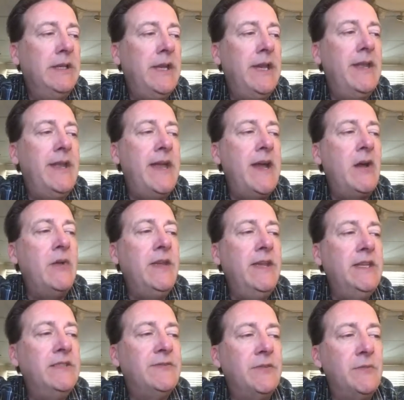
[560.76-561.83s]
And now
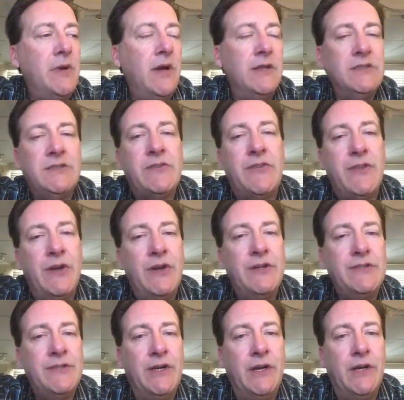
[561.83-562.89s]
he's Vermont's
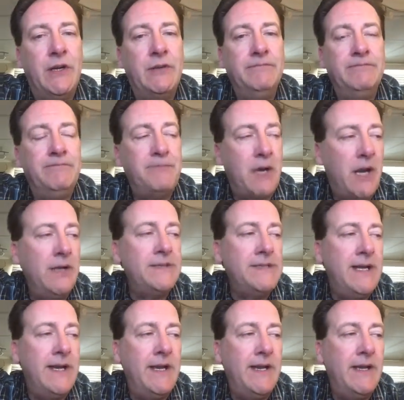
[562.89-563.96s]
3rd term,
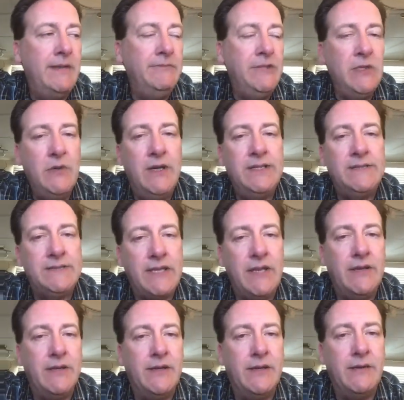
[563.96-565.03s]
part-time U.S.
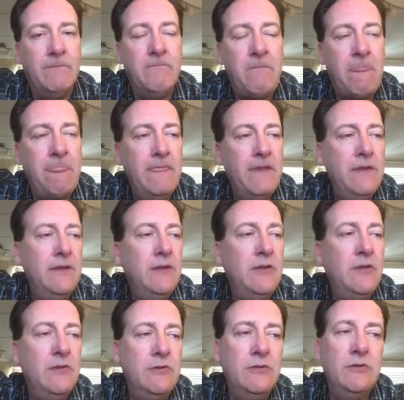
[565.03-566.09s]
Senator
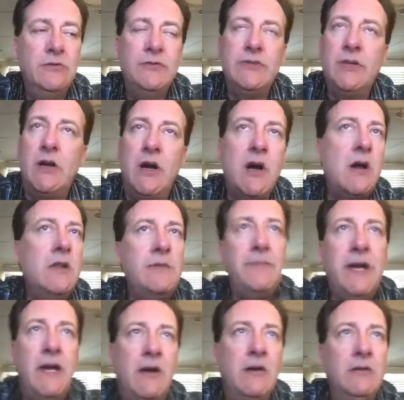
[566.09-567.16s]
who's all
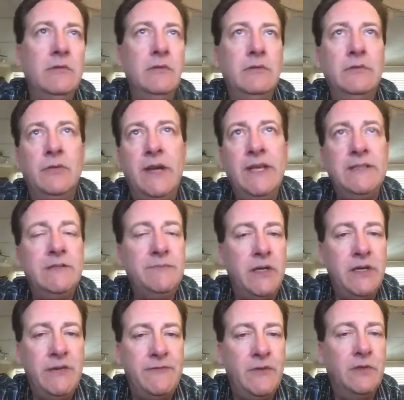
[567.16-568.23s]
about raising
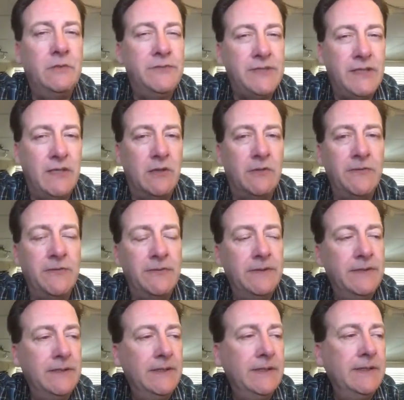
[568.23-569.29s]
money for himself,
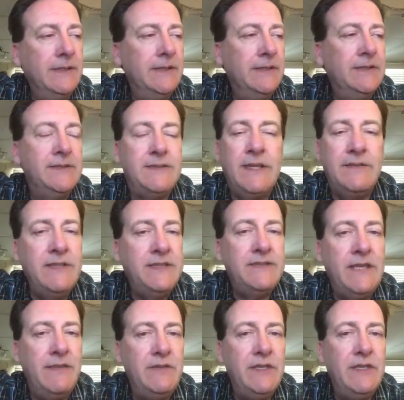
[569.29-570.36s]

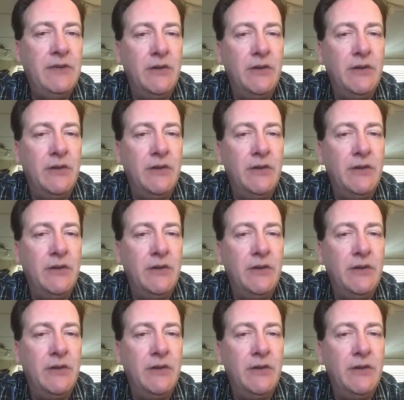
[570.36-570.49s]
77